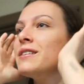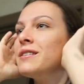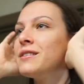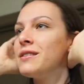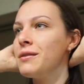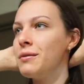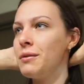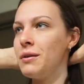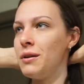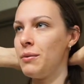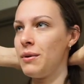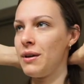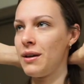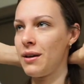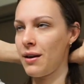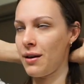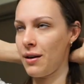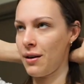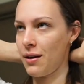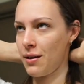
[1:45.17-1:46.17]
So anyway,
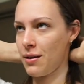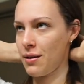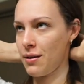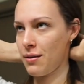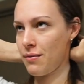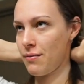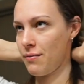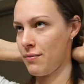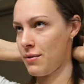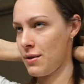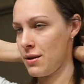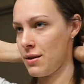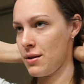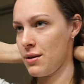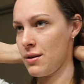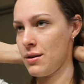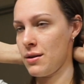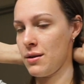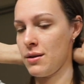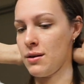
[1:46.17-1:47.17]
I have a
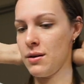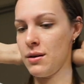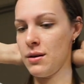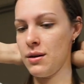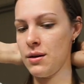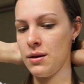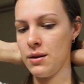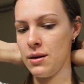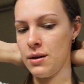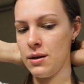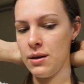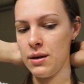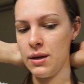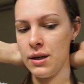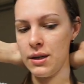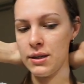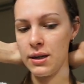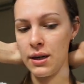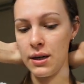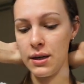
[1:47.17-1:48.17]

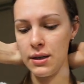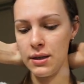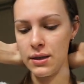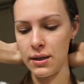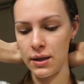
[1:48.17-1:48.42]
tiny